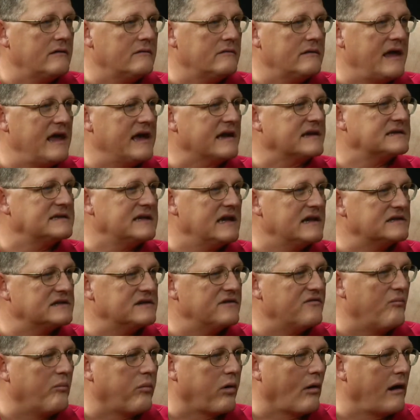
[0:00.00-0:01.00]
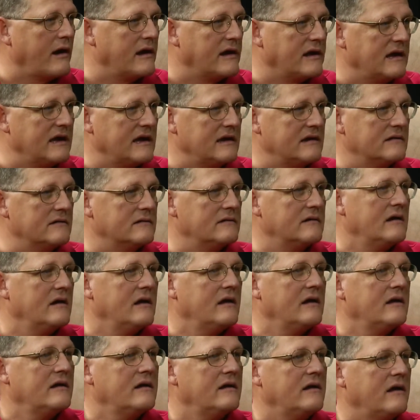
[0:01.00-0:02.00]
excessive braking,
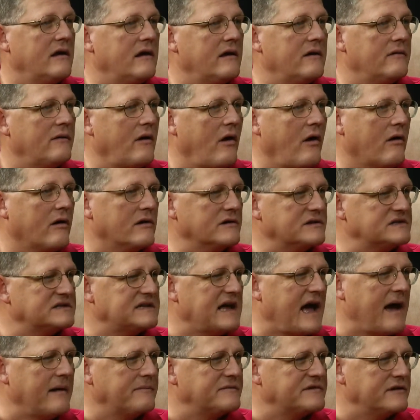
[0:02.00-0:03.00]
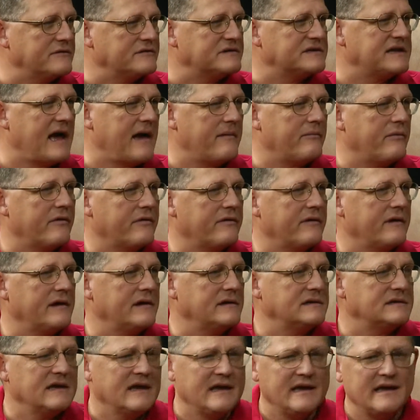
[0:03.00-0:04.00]
hard stops, those type of
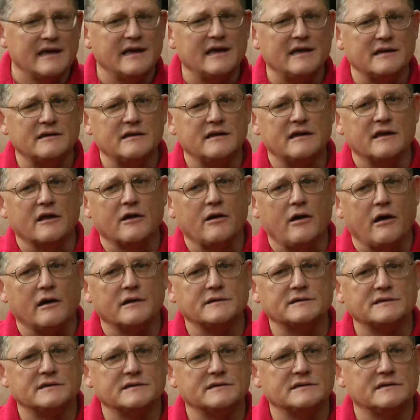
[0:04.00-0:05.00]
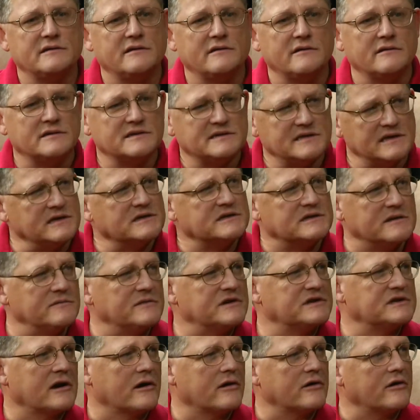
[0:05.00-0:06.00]
things, it causes the system
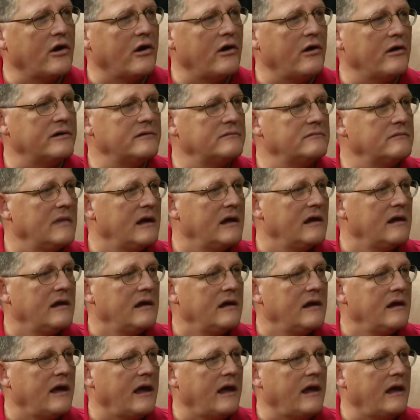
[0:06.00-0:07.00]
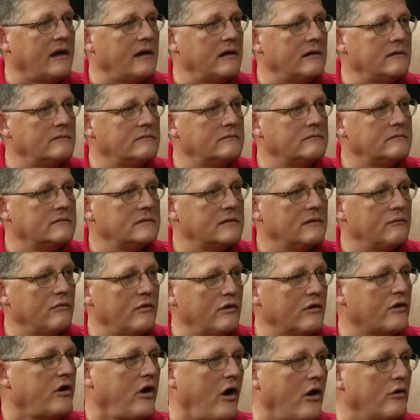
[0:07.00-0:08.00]
to turn on and
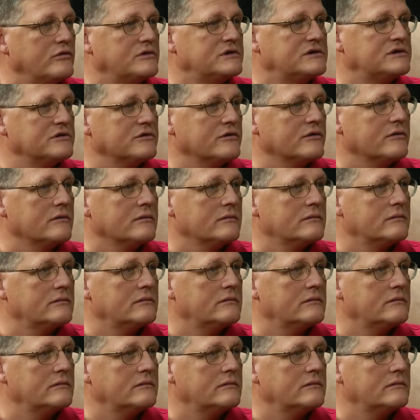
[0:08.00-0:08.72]
will coach your